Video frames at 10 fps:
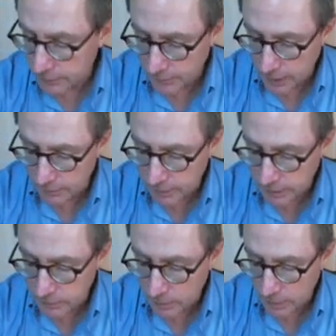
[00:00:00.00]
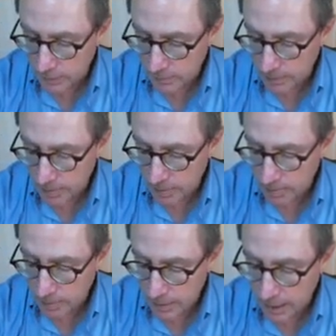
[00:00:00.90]
5x squared.
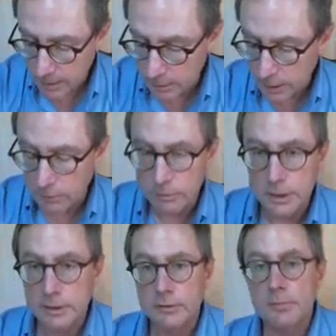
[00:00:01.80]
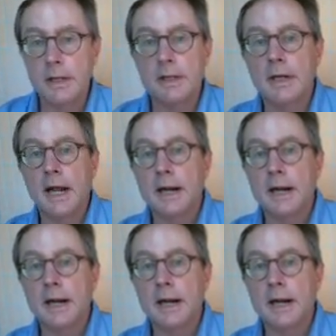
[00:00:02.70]
And literally just picked it out of